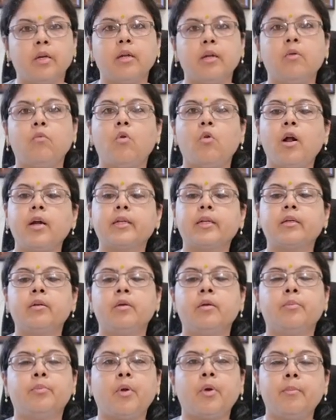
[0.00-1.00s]
Now what
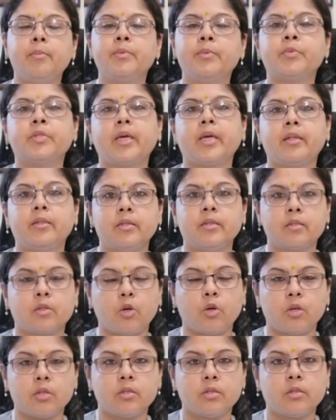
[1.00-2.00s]
problems can this
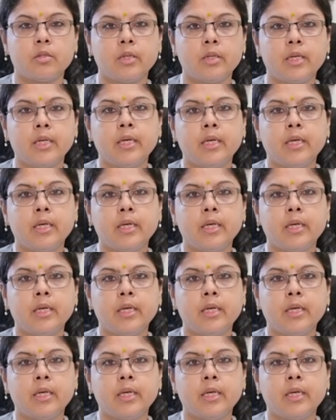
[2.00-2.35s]
cause?